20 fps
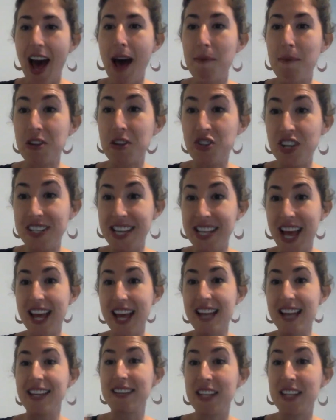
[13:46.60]
And she
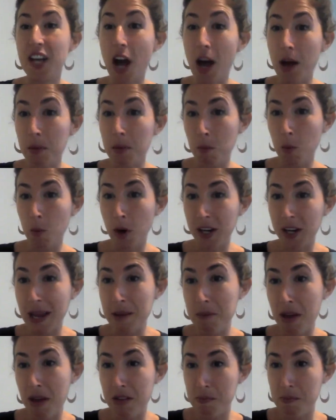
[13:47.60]
says, as a young
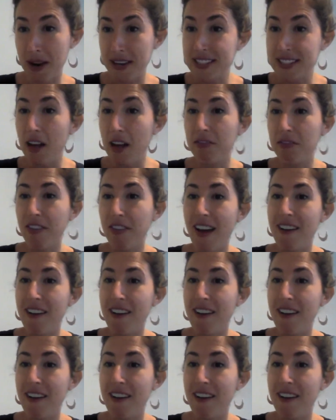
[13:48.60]
working mother myself,